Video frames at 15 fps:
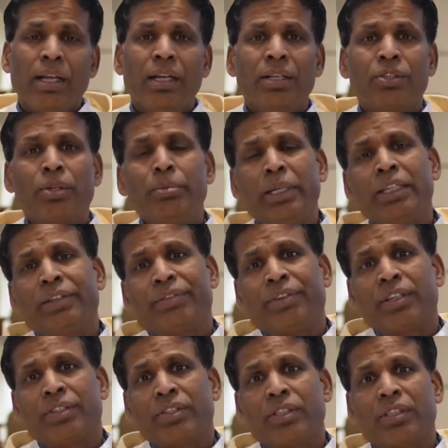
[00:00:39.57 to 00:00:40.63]
So my dear
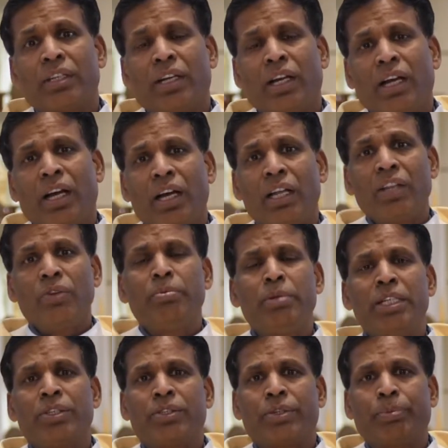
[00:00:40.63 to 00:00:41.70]
friends, allow
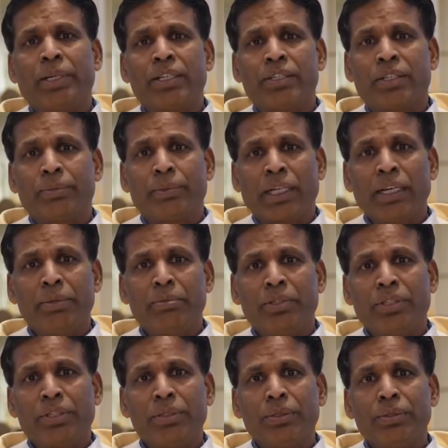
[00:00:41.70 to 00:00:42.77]
me to spend some time
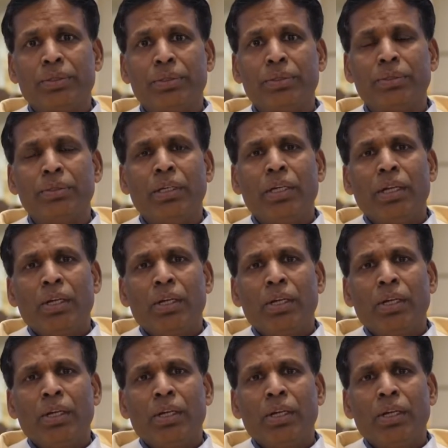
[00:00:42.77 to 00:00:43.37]
with you to